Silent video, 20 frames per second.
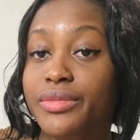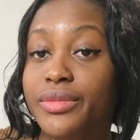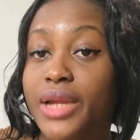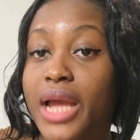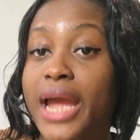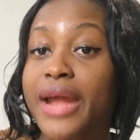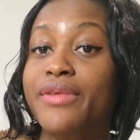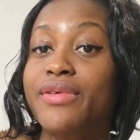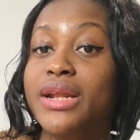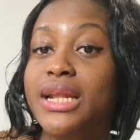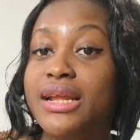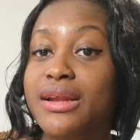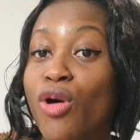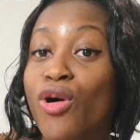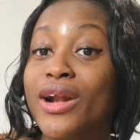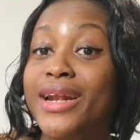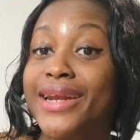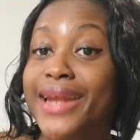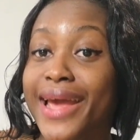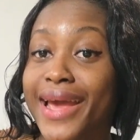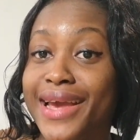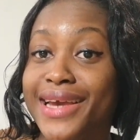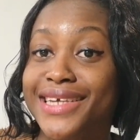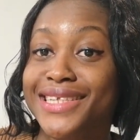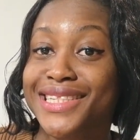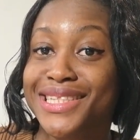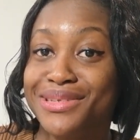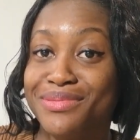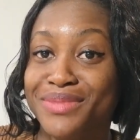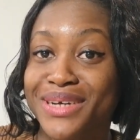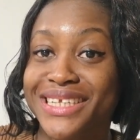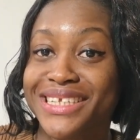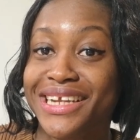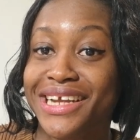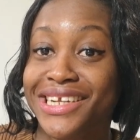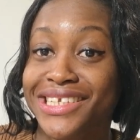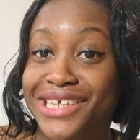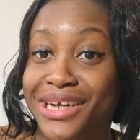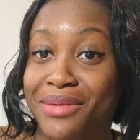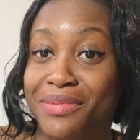I really
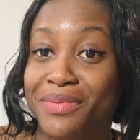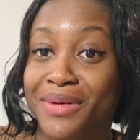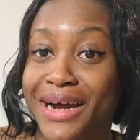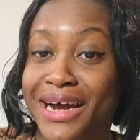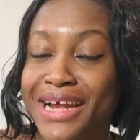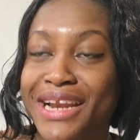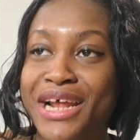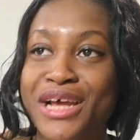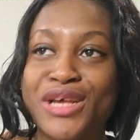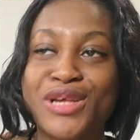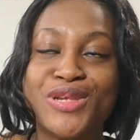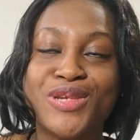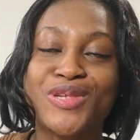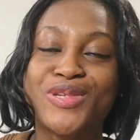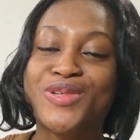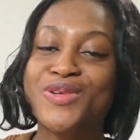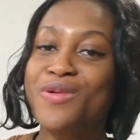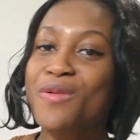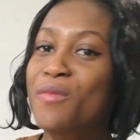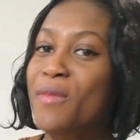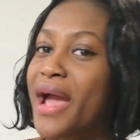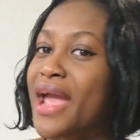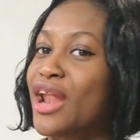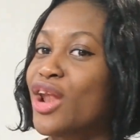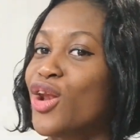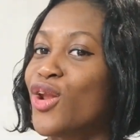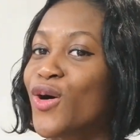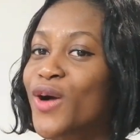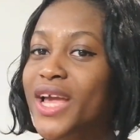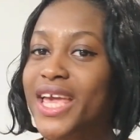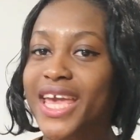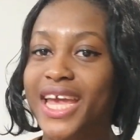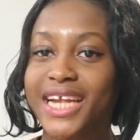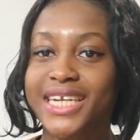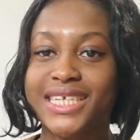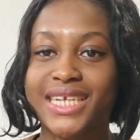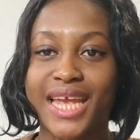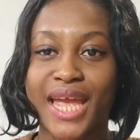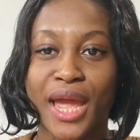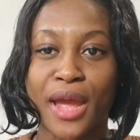underestimated Japan. So my
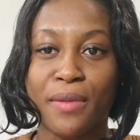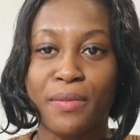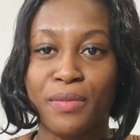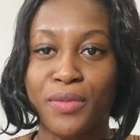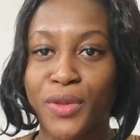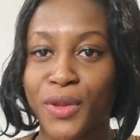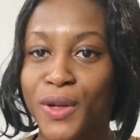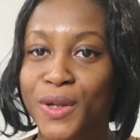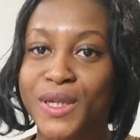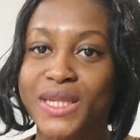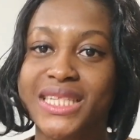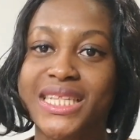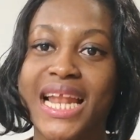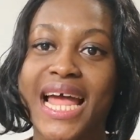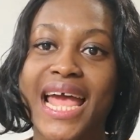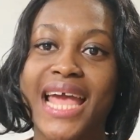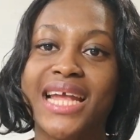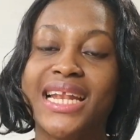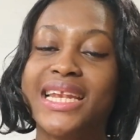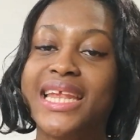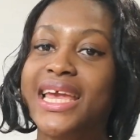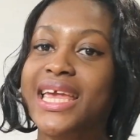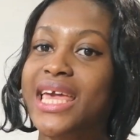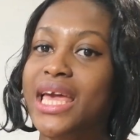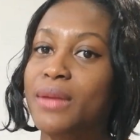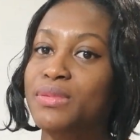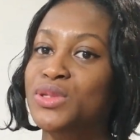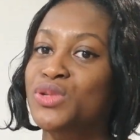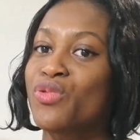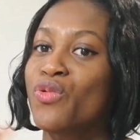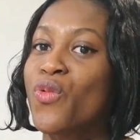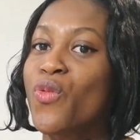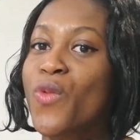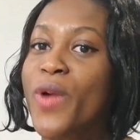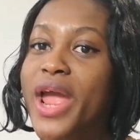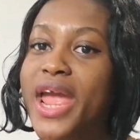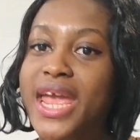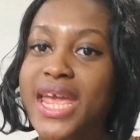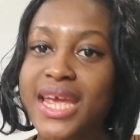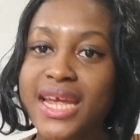luggage kept us. Like, they kept
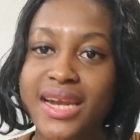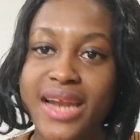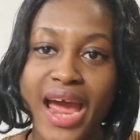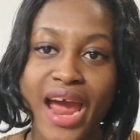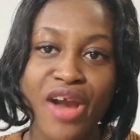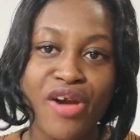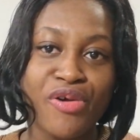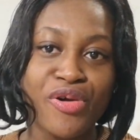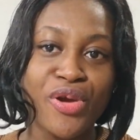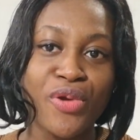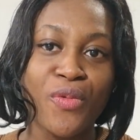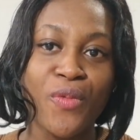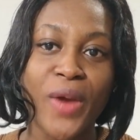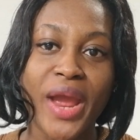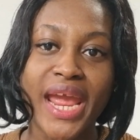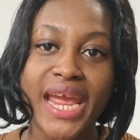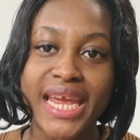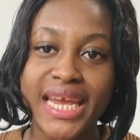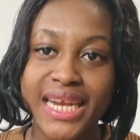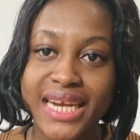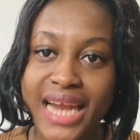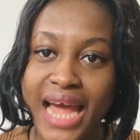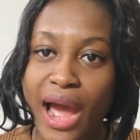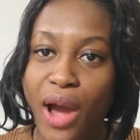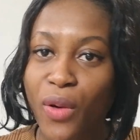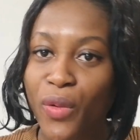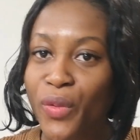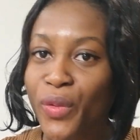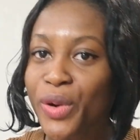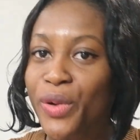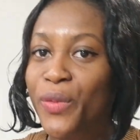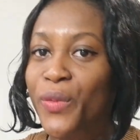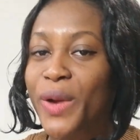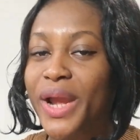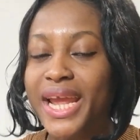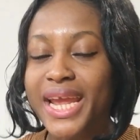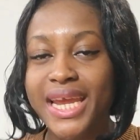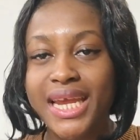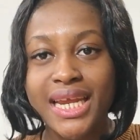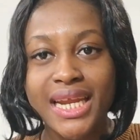weighing and
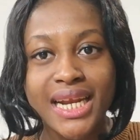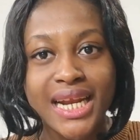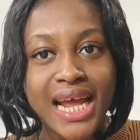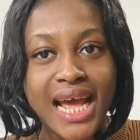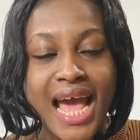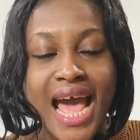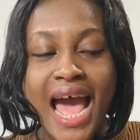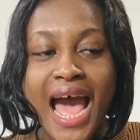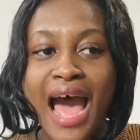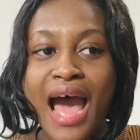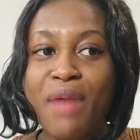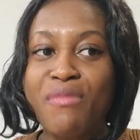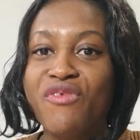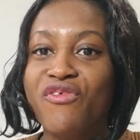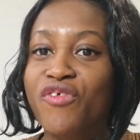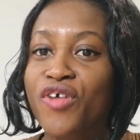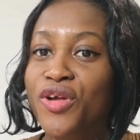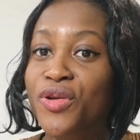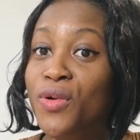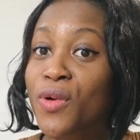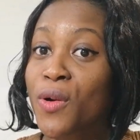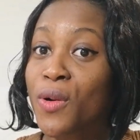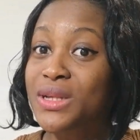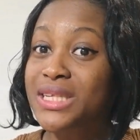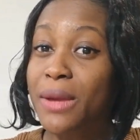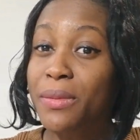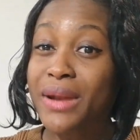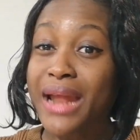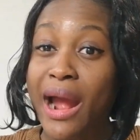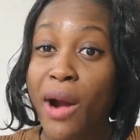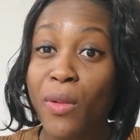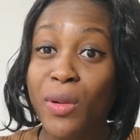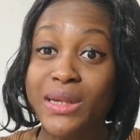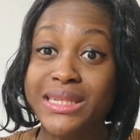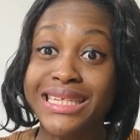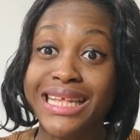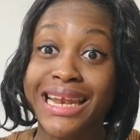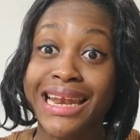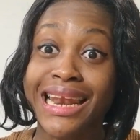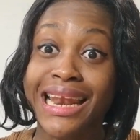reweighing. And before you know what was happening, I was
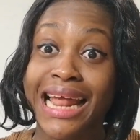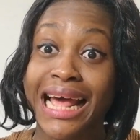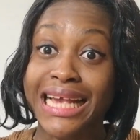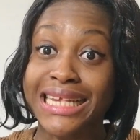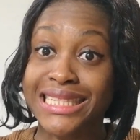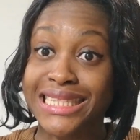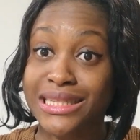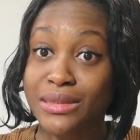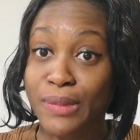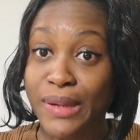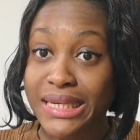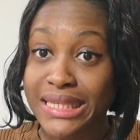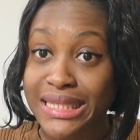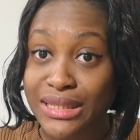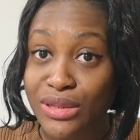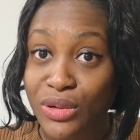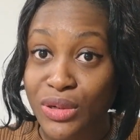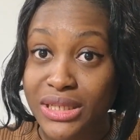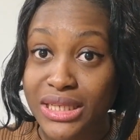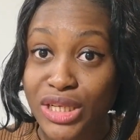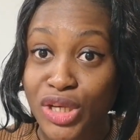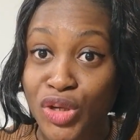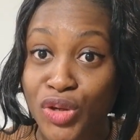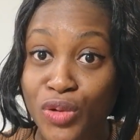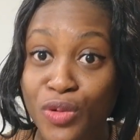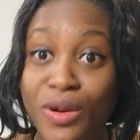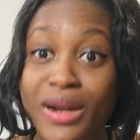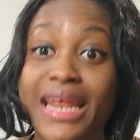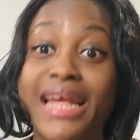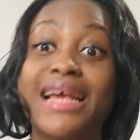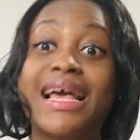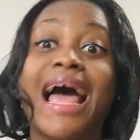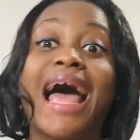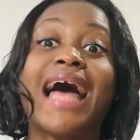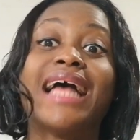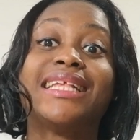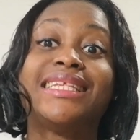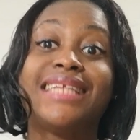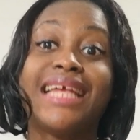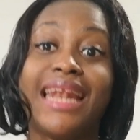the last person on the queue. They
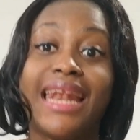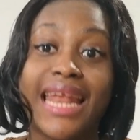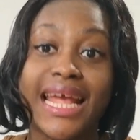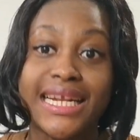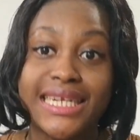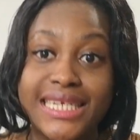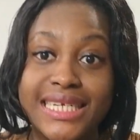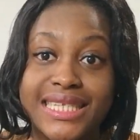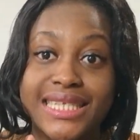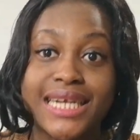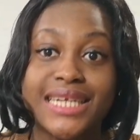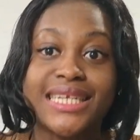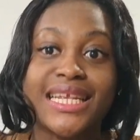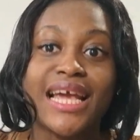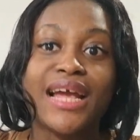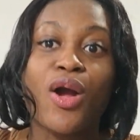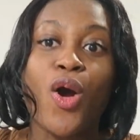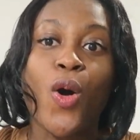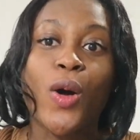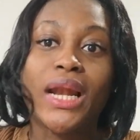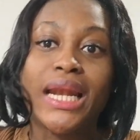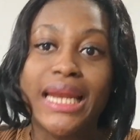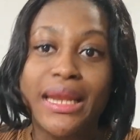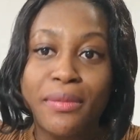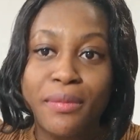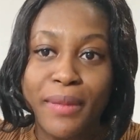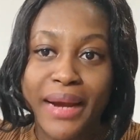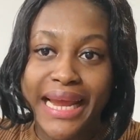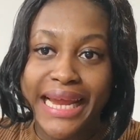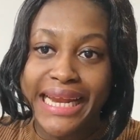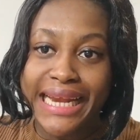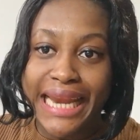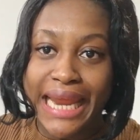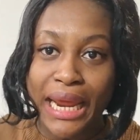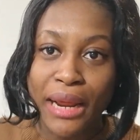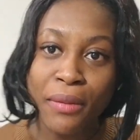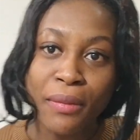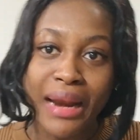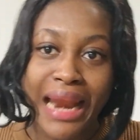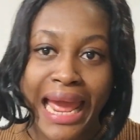legit started calling my
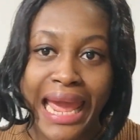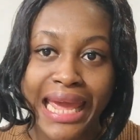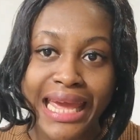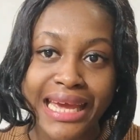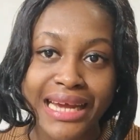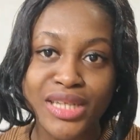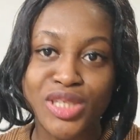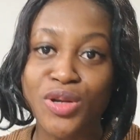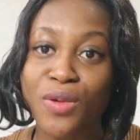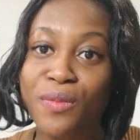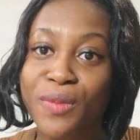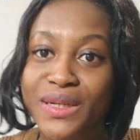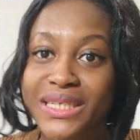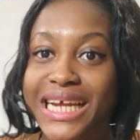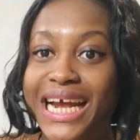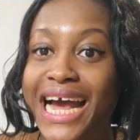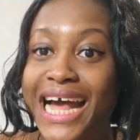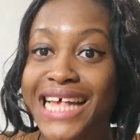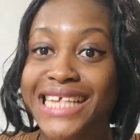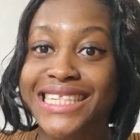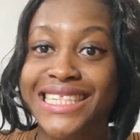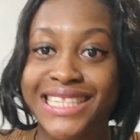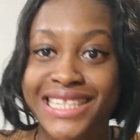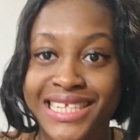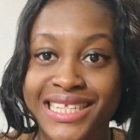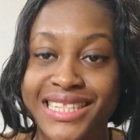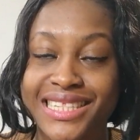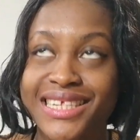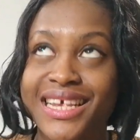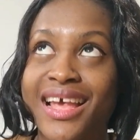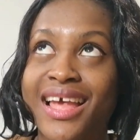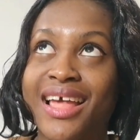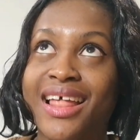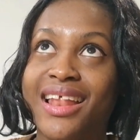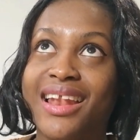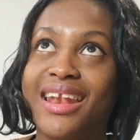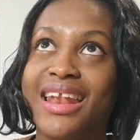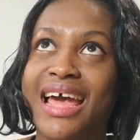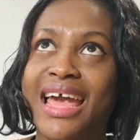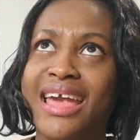name like somebody hasn't,
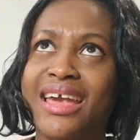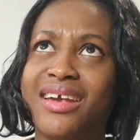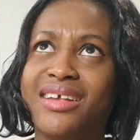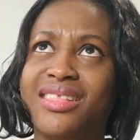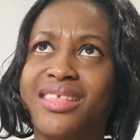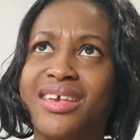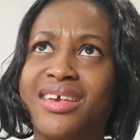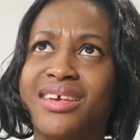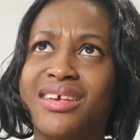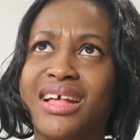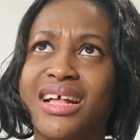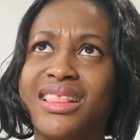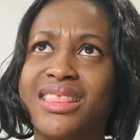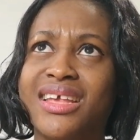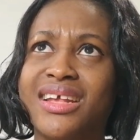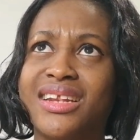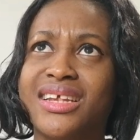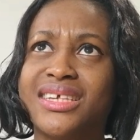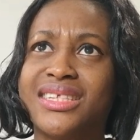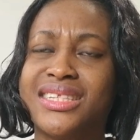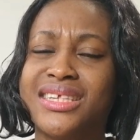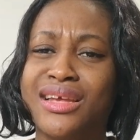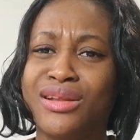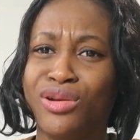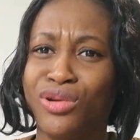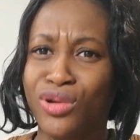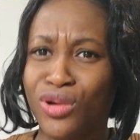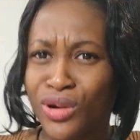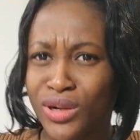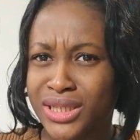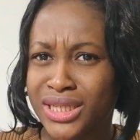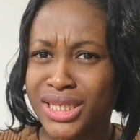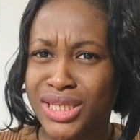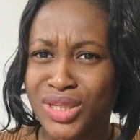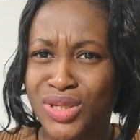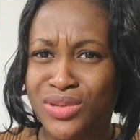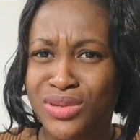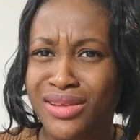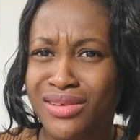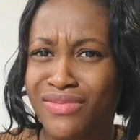like, that thing they say logged
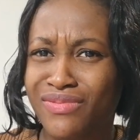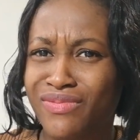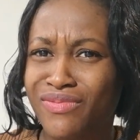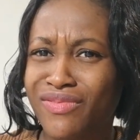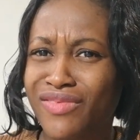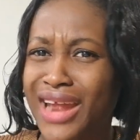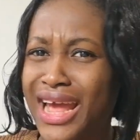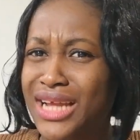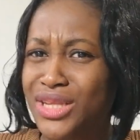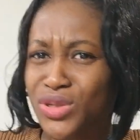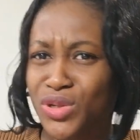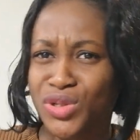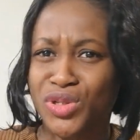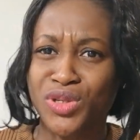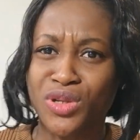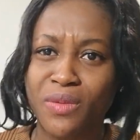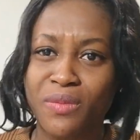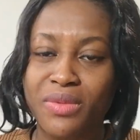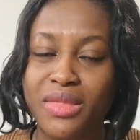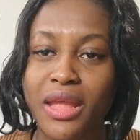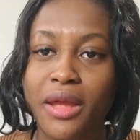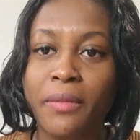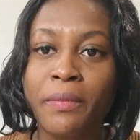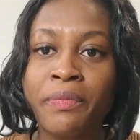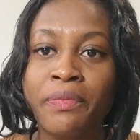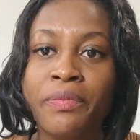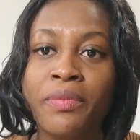into the flight or something.